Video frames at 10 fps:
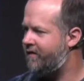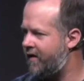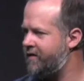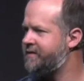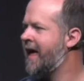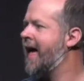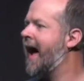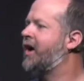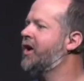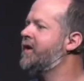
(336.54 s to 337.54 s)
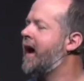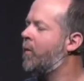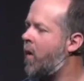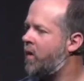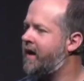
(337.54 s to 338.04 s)
first? I could not
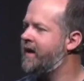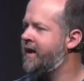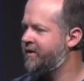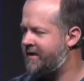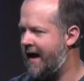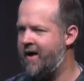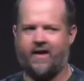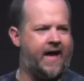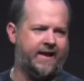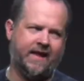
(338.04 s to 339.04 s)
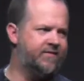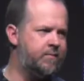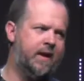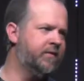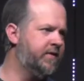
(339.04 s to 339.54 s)
walk in here tired. I had to give him
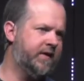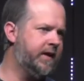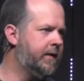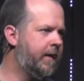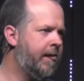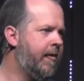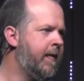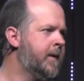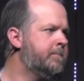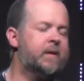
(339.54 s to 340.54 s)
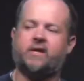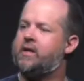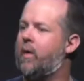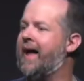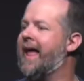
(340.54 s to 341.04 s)
everything.
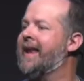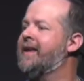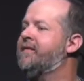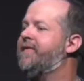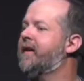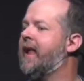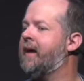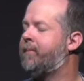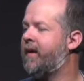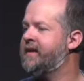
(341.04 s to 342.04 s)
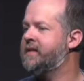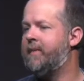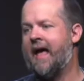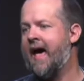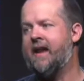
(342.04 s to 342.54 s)
So I, I didn't feel like praising, but
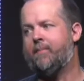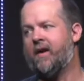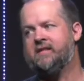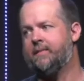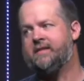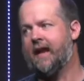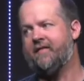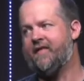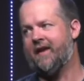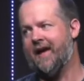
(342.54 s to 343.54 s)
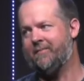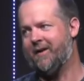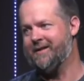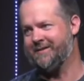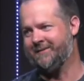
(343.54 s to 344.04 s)
I had to praise him until I felt like
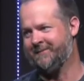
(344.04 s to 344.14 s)
praising.